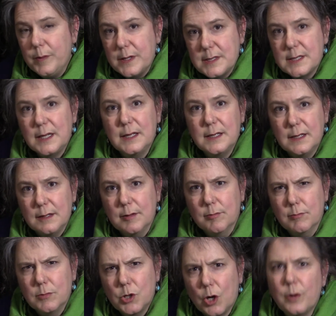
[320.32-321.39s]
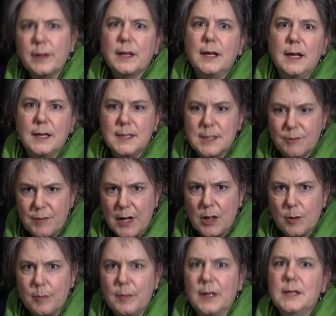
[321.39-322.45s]
it's currently in
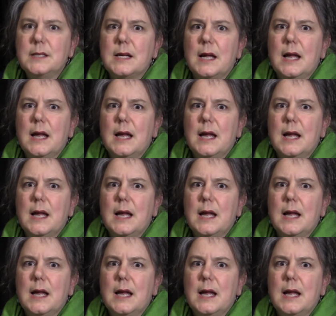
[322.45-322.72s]
development,